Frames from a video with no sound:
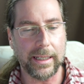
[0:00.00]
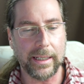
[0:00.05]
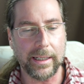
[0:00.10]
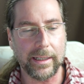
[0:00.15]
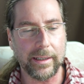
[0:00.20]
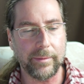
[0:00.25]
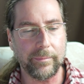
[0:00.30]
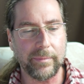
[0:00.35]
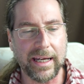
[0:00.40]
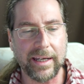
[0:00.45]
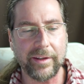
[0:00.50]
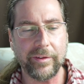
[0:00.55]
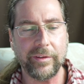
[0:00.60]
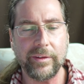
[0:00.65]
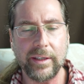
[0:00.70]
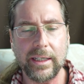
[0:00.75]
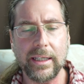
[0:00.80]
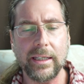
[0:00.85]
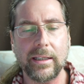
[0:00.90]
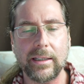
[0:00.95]
I
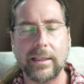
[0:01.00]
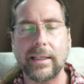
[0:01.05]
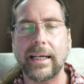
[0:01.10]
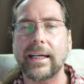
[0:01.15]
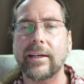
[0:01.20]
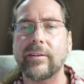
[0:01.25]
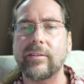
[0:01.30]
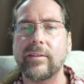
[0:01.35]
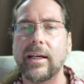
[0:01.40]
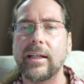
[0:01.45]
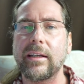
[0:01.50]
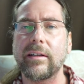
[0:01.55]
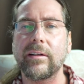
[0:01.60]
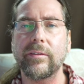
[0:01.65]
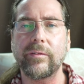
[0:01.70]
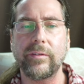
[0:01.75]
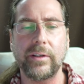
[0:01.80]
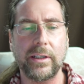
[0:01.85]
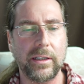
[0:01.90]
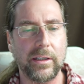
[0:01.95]
think, like I said in
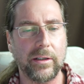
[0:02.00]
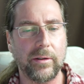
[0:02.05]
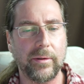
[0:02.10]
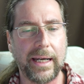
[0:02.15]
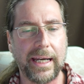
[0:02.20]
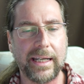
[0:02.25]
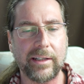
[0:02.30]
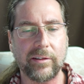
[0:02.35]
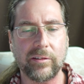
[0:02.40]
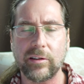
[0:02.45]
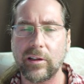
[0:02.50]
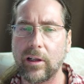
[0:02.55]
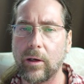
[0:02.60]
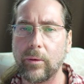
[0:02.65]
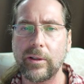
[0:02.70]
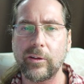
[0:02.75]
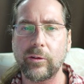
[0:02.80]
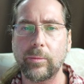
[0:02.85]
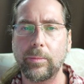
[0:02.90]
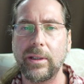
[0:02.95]
the video, at
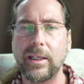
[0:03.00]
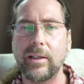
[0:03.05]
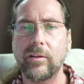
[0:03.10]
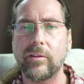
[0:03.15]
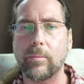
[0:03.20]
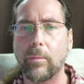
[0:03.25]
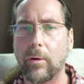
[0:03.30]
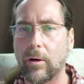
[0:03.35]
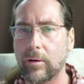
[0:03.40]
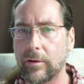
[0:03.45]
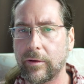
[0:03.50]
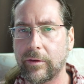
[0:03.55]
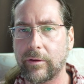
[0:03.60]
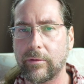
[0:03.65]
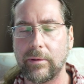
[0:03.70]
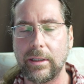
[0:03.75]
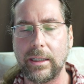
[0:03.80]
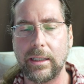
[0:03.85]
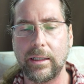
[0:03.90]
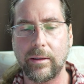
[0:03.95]
slower speeds, Model
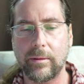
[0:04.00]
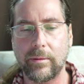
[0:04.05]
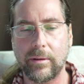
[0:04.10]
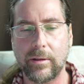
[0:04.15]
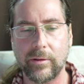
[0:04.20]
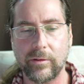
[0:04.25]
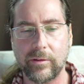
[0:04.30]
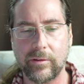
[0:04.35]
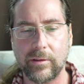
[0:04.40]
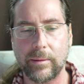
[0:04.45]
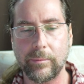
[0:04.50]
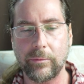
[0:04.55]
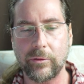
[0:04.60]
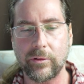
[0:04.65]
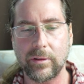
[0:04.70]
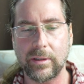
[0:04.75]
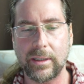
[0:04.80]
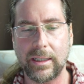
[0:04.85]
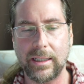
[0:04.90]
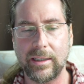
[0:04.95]
3
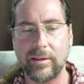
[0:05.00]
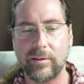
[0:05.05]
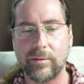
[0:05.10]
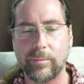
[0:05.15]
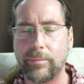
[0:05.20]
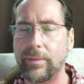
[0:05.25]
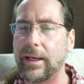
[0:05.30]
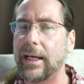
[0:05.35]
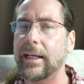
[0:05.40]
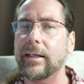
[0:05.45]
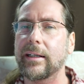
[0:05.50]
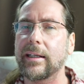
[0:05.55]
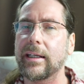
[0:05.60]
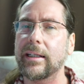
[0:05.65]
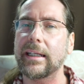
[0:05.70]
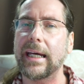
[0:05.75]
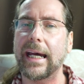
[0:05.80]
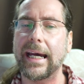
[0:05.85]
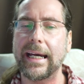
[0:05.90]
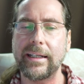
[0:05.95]
consumption is better
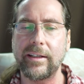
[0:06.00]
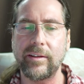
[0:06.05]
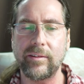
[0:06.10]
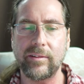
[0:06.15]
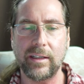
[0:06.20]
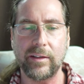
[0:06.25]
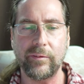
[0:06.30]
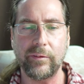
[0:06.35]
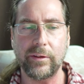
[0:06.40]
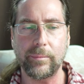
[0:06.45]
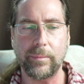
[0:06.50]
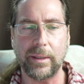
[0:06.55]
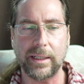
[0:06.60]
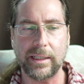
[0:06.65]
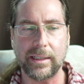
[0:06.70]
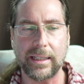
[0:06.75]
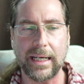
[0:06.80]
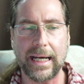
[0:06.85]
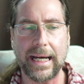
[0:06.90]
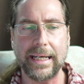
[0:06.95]
than the Id.7, but
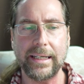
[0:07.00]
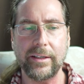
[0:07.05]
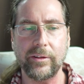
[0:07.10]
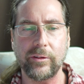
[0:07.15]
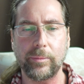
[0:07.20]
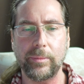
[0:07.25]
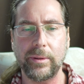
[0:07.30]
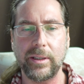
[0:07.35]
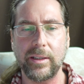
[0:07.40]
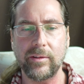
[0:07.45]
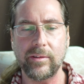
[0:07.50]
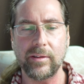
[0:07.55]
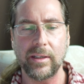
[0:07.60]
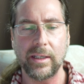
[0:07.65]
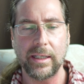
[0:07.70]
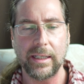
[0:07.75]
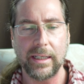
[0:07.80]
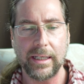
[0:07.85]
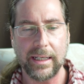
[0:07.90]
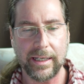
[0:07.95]
at higher speeds,
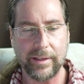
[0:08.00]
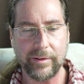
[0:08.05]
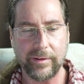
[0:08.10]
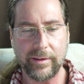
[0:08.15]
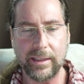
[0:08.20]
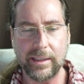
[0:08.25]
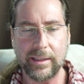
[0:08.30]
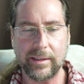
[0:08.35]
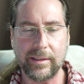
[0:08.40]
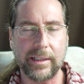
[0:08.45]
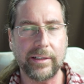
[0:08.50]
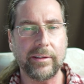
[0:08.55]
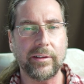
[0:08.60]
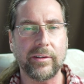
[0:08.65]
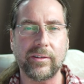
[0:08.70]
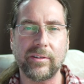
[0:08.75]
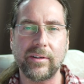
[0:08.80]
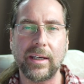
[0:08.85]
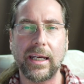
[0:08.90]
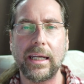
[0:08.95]
I think they're the
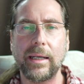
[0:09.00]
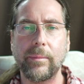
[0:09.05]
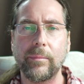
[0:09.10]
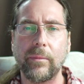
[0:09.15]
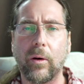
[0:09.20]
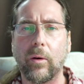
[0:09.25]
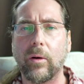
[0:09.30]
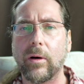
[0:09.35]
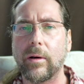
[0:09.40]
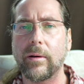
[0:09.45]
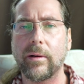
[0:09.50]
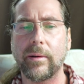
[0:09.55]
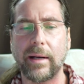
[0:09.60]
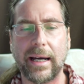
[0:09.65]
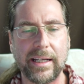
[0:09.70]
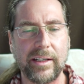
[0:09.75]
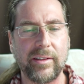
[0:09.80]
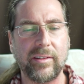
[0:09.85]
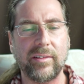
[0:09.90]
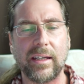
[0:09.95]
same, or
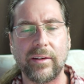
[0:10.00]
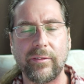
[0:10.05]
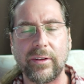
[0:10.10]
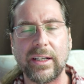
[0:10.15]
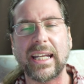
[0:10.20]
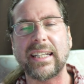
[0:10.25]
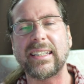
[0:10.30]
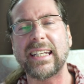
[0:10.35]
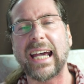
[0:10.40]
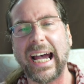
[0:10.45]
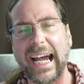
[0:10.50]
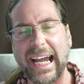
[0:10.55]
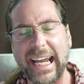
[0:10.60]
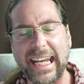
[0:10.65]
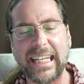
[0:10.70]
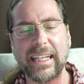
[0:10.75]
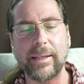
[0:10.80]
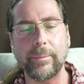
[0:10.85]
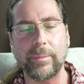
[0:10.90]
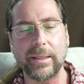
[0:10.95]
Id.7 a
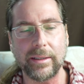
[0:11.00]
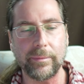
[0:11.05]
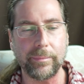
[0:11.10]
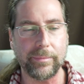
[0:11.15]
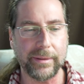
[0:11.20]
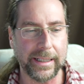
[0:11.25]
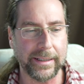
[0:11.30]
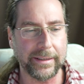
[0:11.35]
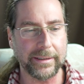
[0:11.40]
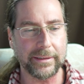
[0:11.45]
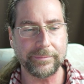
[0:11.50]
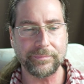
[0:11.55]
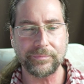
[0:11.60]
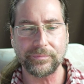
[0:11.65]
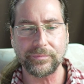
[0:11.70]
tiny bit better.